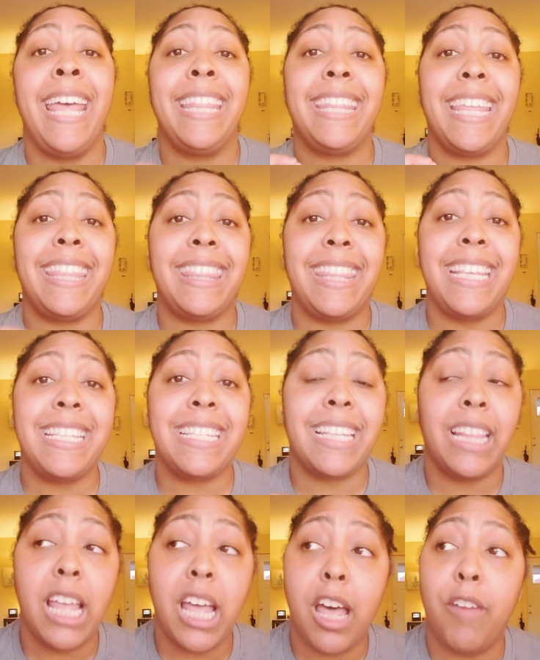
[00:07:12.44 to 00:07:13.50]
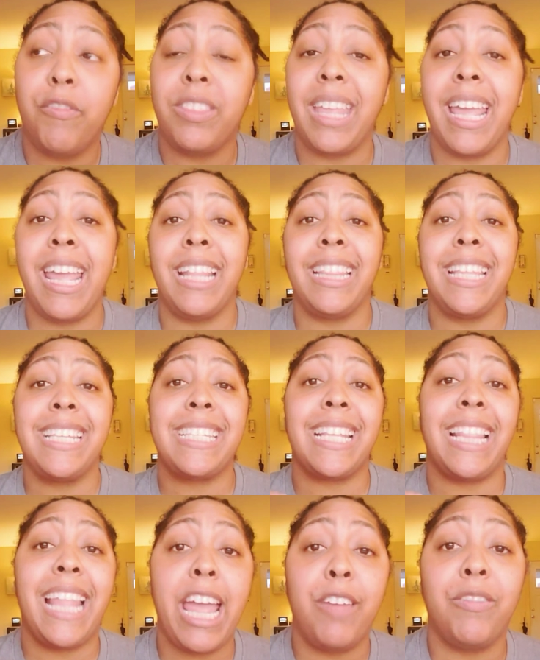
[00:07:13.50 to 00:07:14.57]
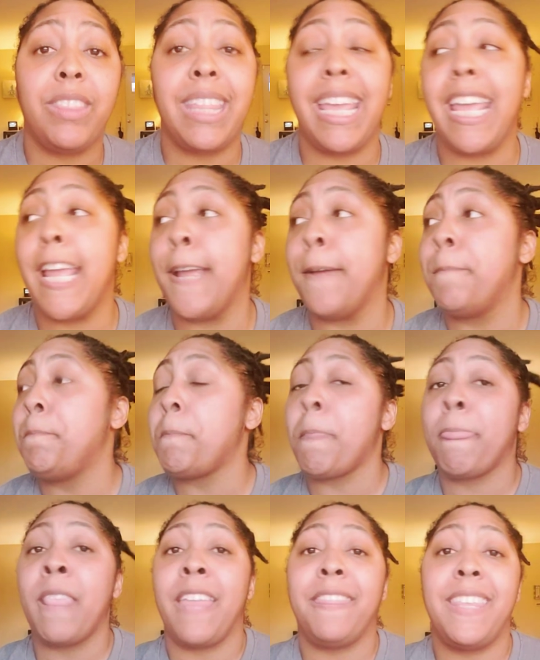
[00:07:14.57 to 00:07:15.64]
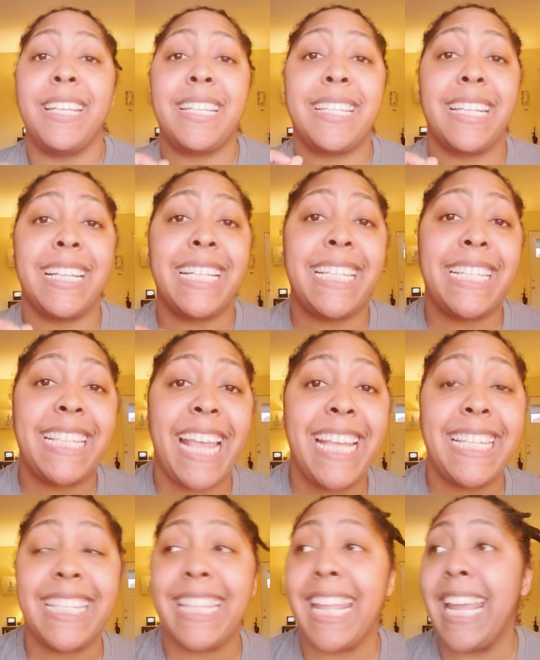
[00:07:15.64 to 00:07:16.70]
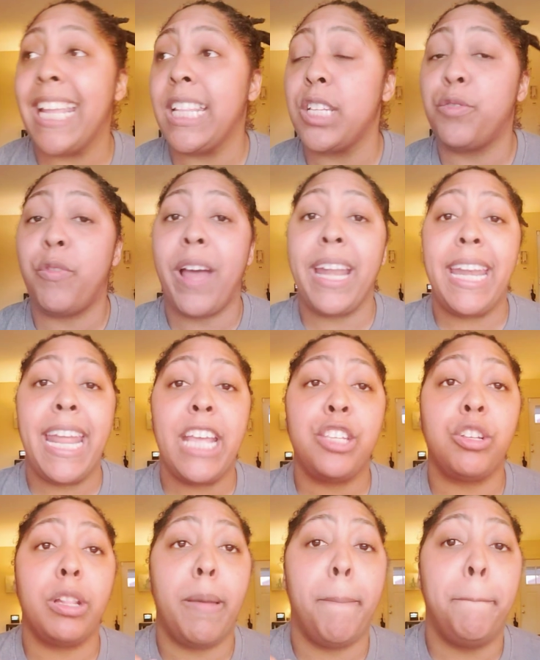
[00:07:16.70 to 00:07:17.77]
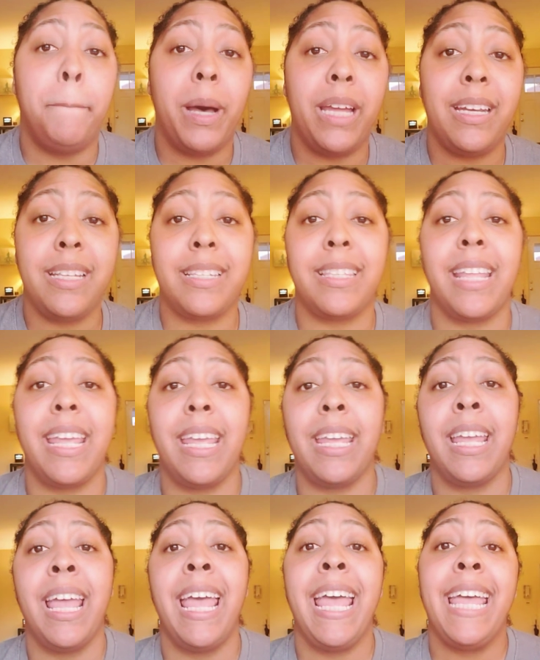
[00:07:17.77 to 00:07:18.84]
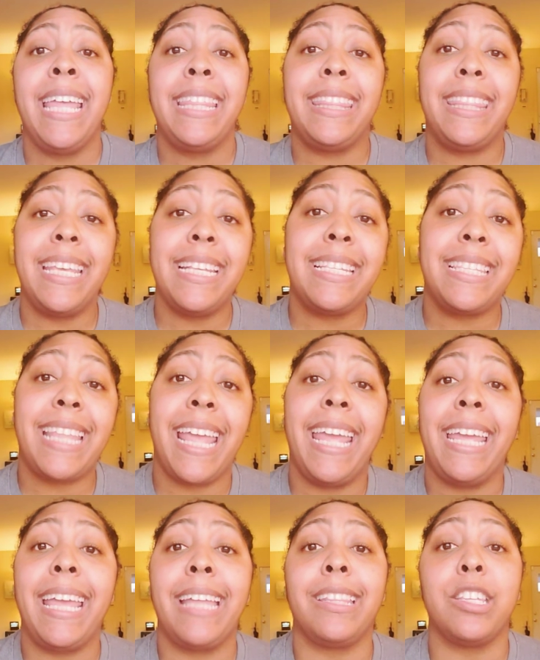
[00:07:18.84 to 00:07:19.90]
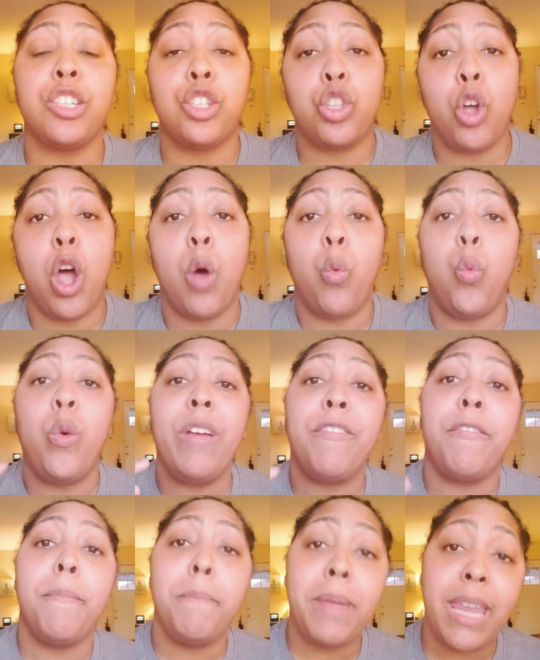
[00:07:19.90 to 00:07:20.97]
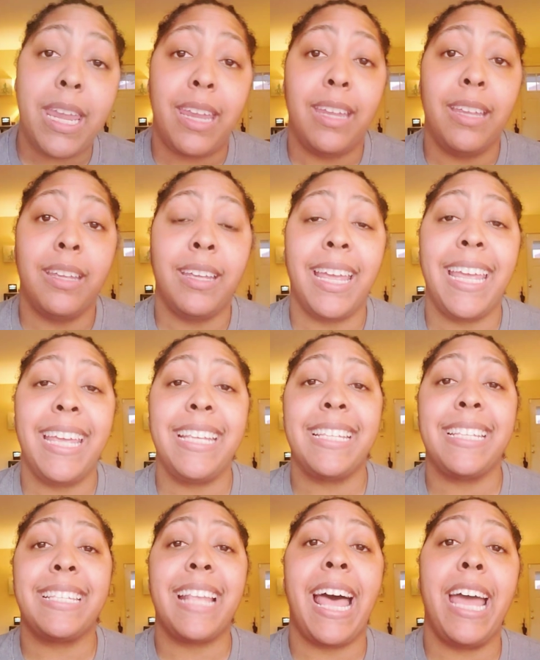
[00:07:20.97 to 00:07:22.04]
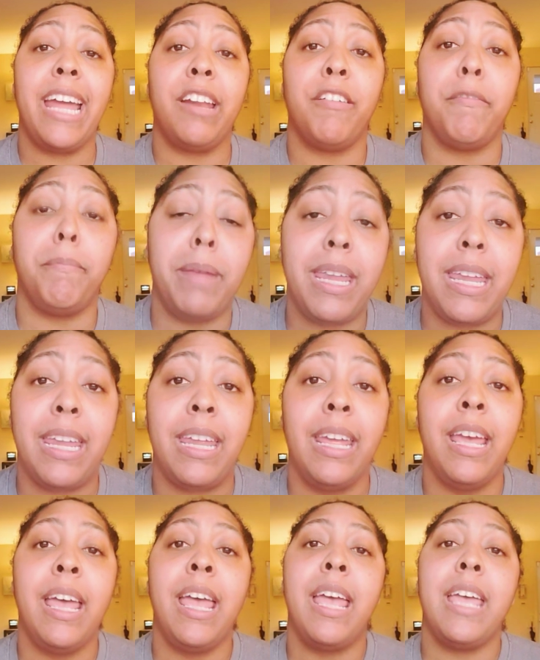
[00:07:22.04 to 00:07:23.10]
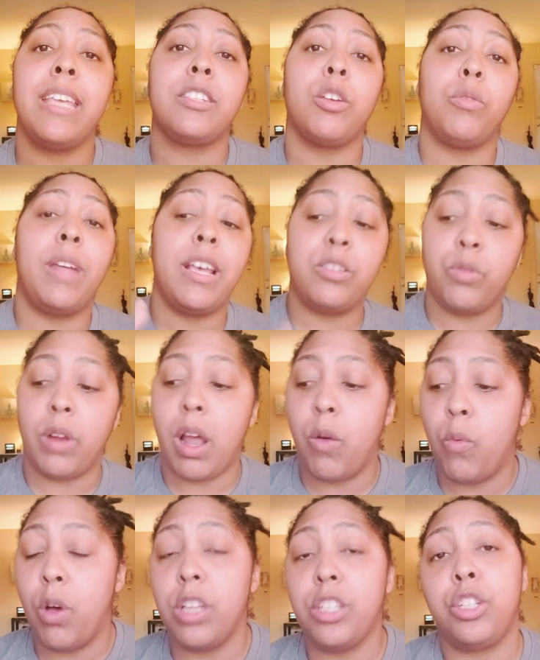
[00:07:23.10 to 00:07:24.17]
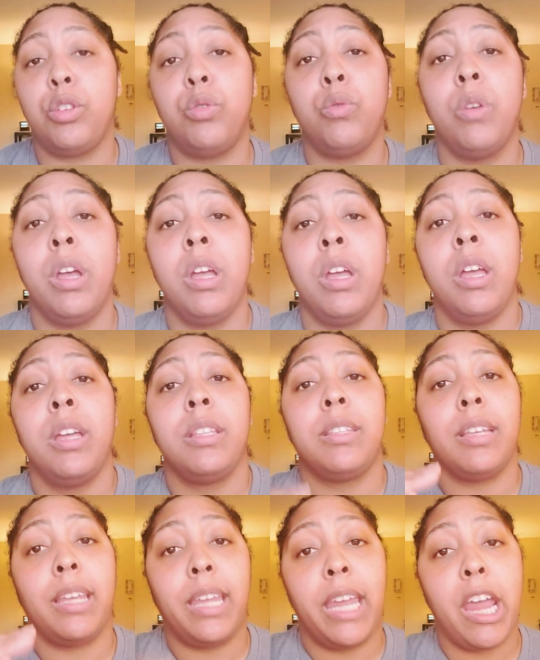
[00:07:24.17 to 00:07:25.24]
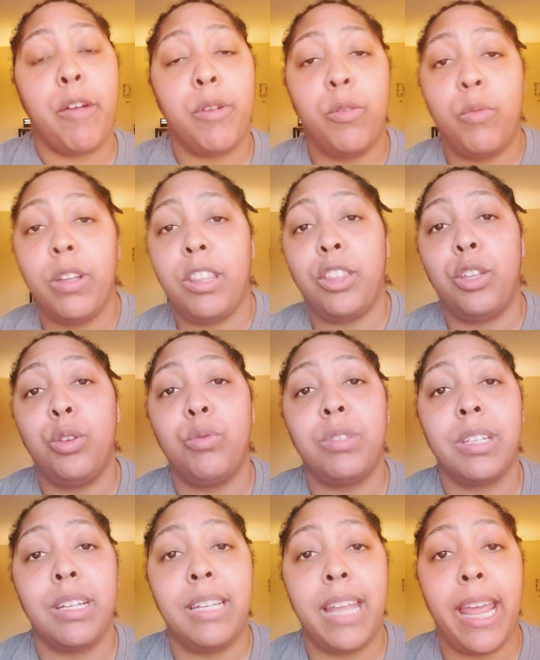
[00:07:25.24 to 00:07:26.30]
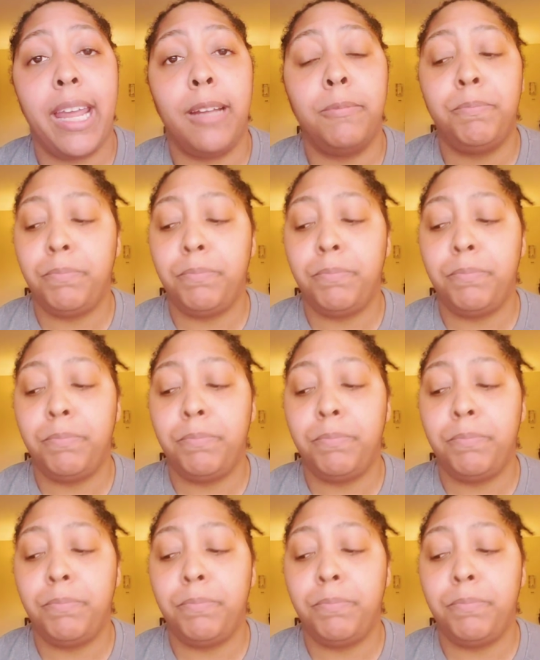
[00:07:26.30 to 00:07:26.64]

that this love thing, this life thing, this success thing, this financial abundance thing, this thing got to start with me, inside of me. And so that's what I want you to carry with you today.